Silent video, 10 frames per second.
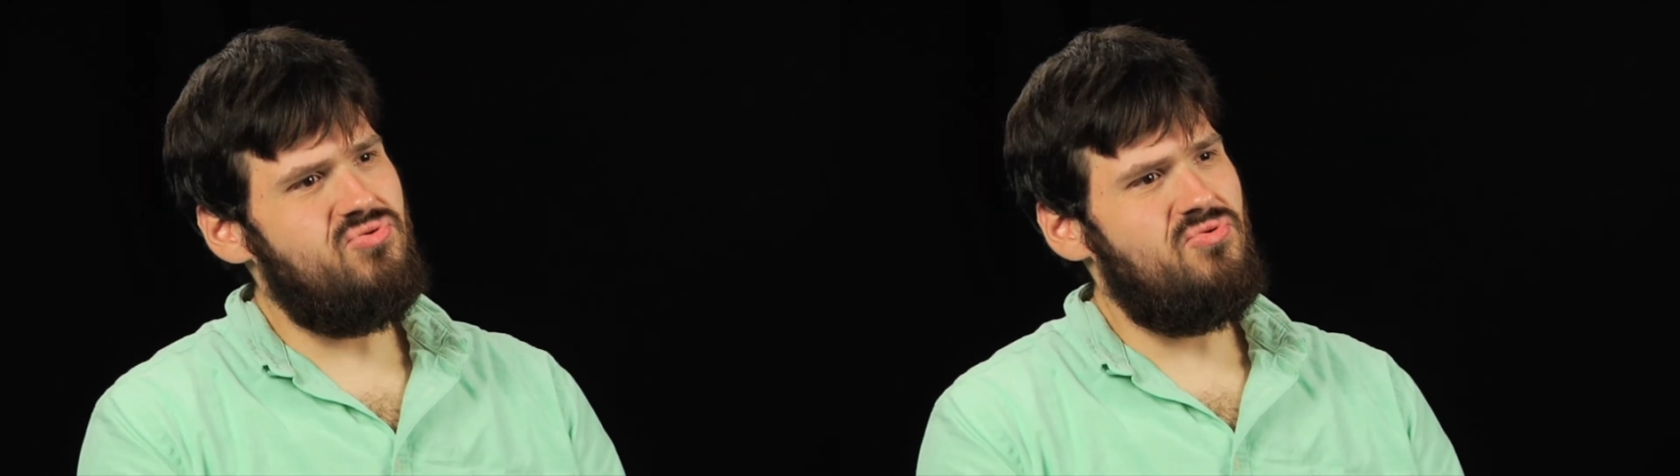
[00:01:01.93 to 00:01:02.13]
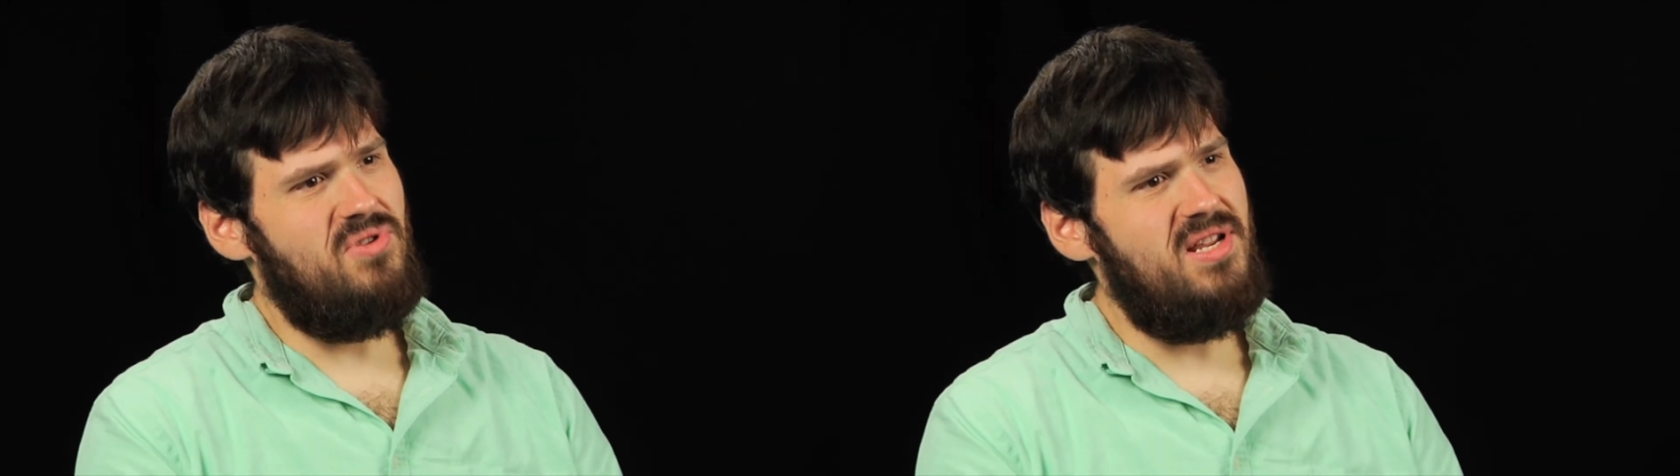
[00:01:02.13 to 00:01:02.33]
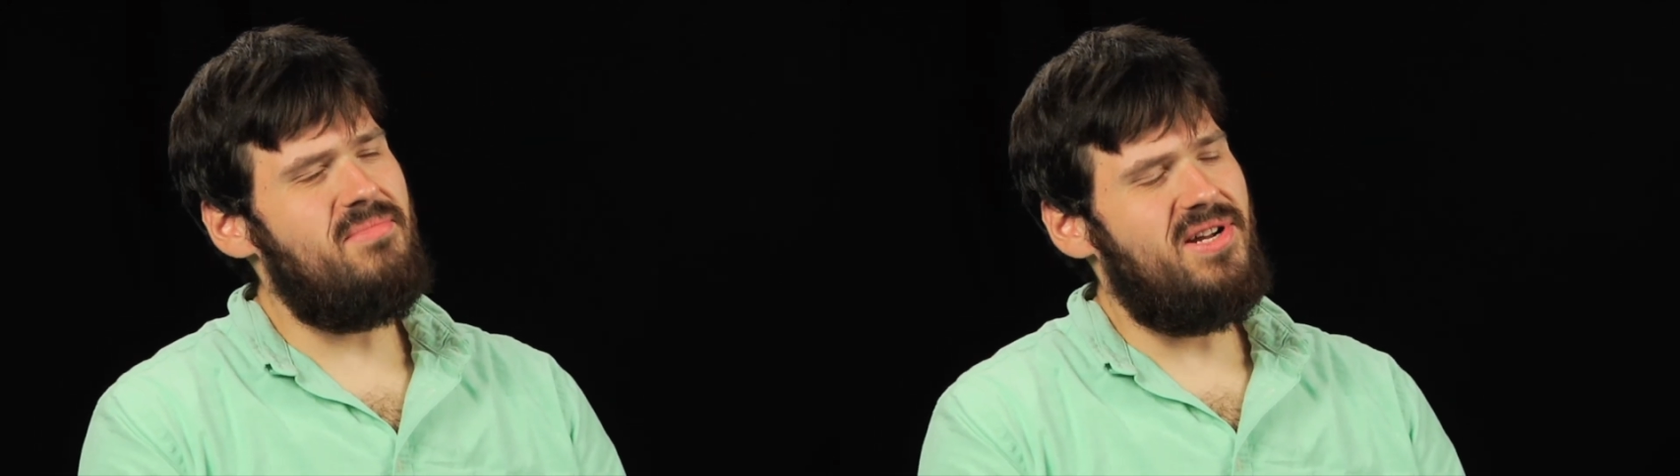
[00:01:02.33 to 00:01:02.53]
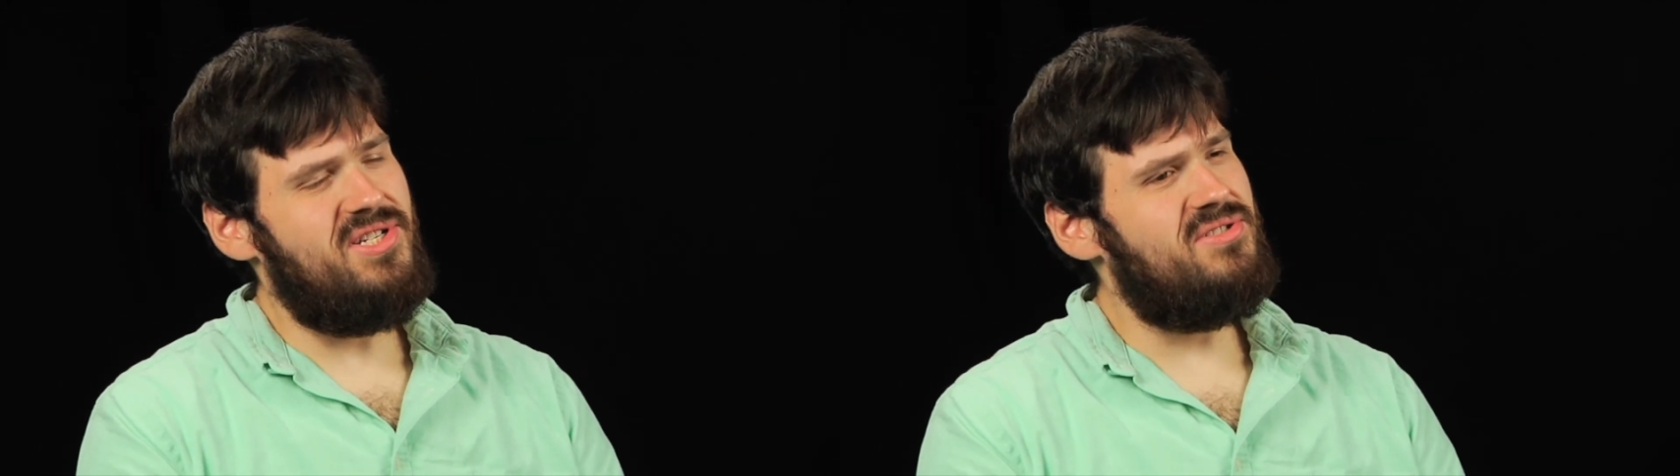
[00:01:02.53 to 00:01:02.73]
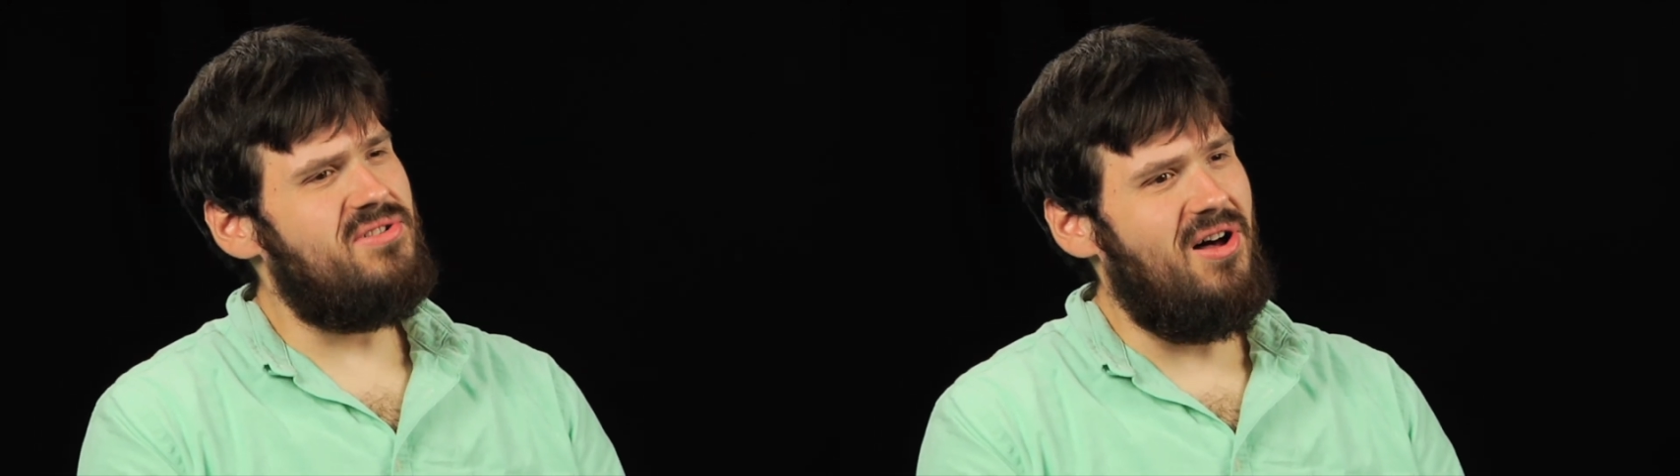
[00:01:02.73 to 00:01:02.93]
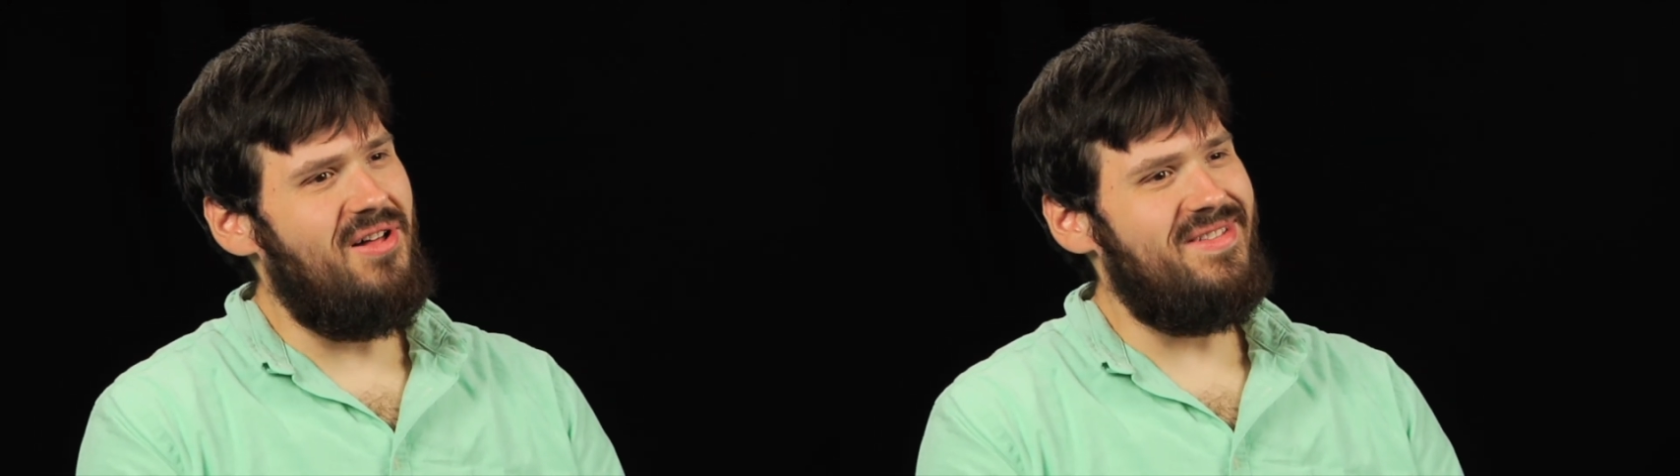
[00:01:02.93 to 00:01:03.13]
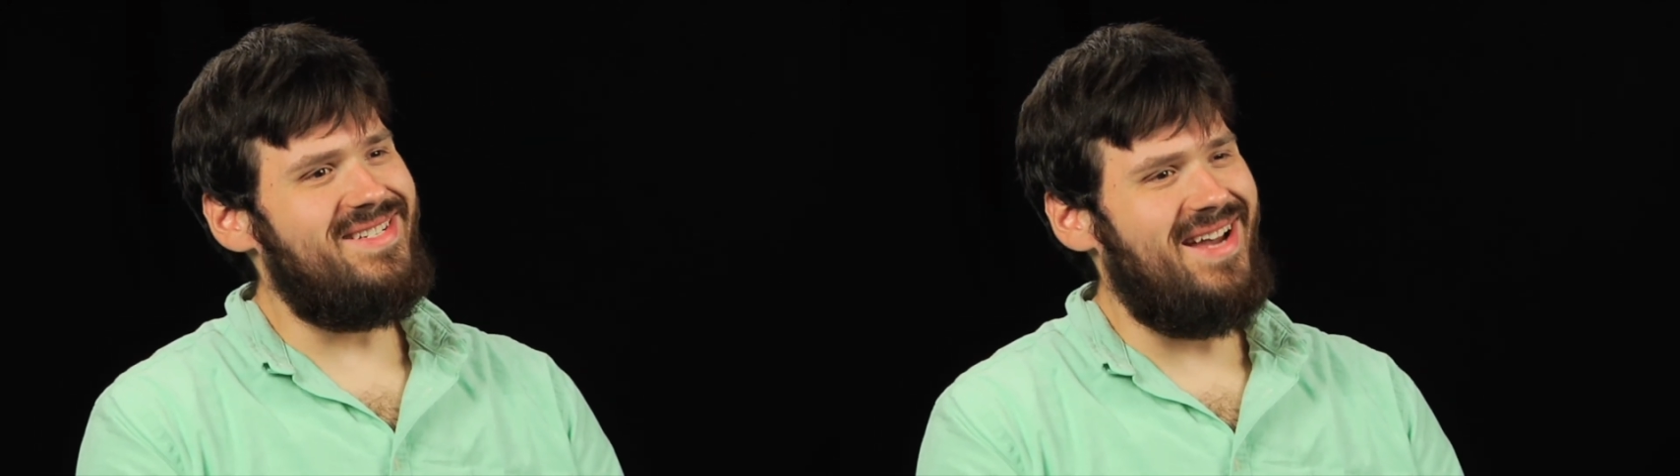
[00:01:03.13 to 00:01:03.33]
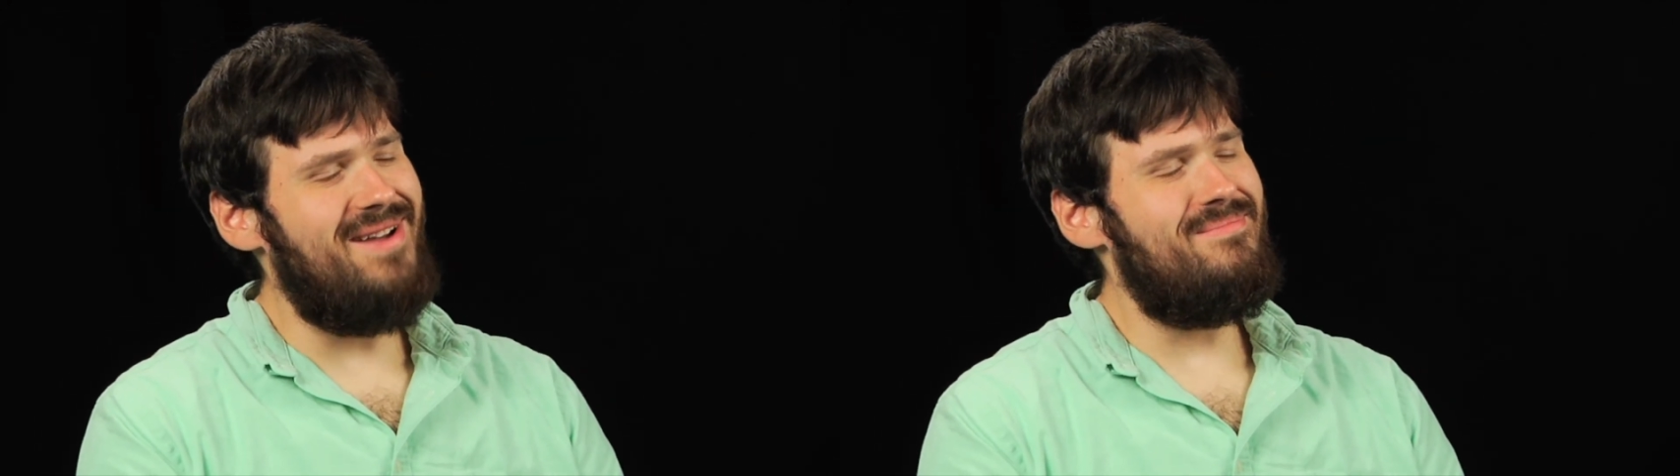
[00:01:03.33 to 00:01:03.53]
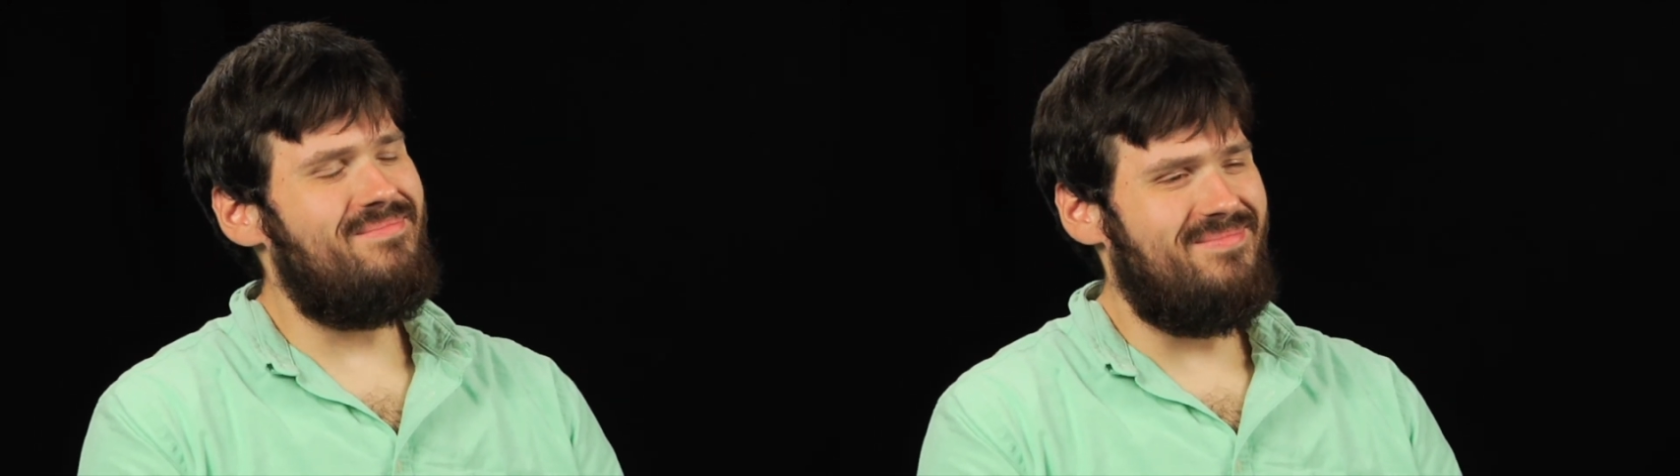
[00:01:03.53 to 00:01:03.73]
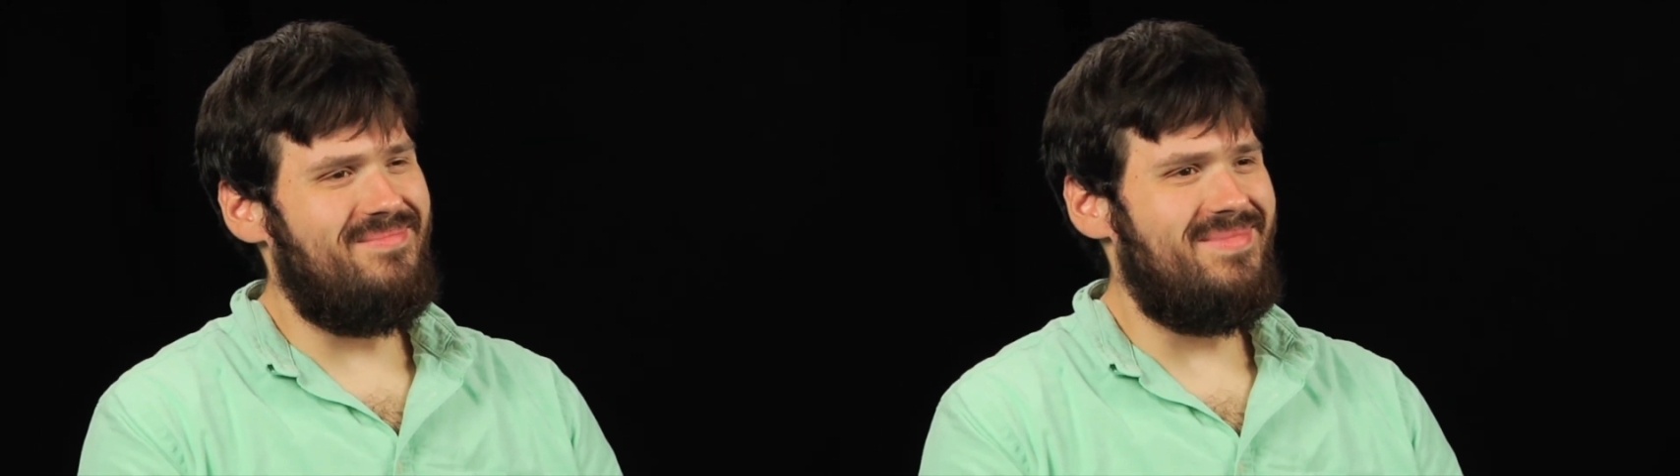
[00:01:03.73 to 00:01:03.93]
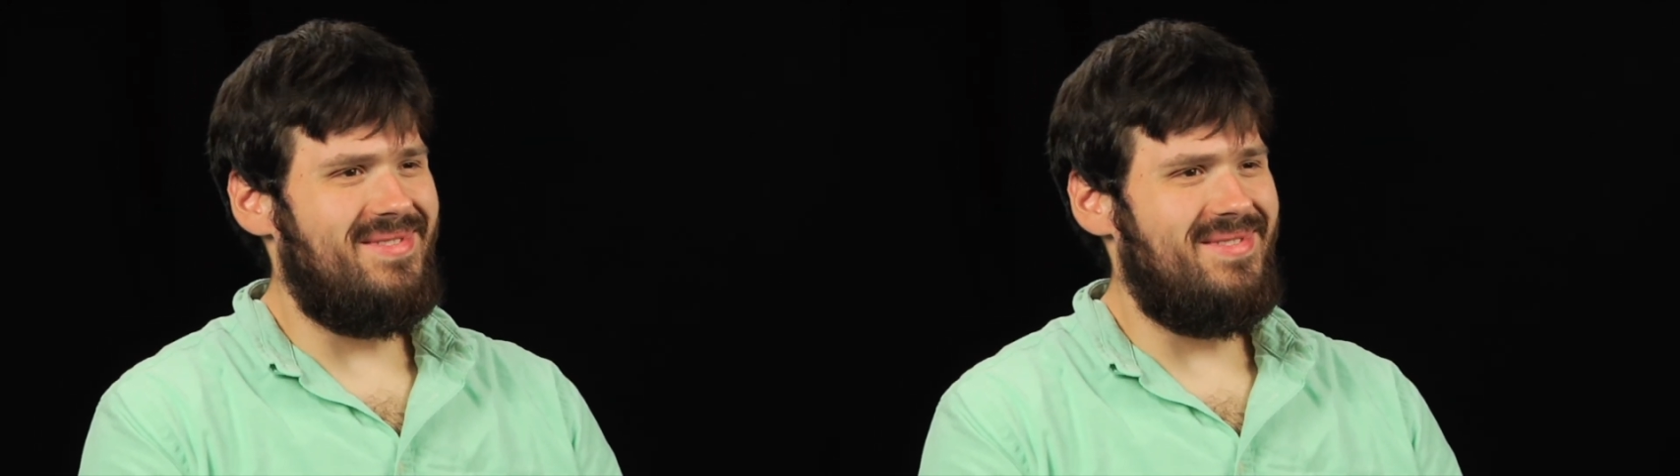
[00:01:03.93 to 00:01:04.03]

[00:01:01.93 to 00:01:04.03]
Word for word: Pretty much all the time. So do